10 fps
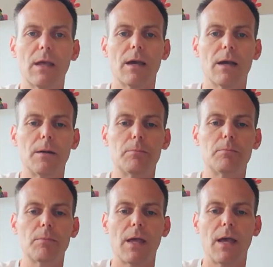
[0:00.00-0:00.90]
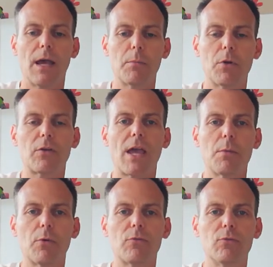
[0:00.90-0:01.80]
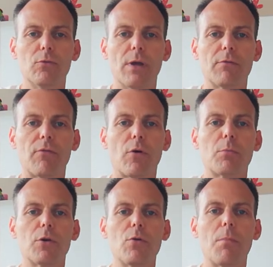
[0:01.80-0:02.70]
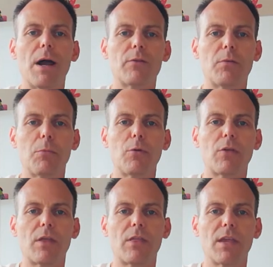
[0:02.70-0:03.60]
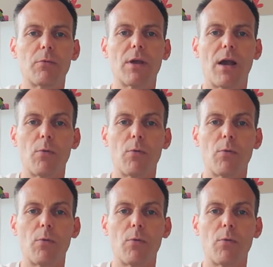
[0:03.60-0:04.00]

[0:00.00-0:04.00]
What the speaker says: Um, I'm not able to inform you about the music theory.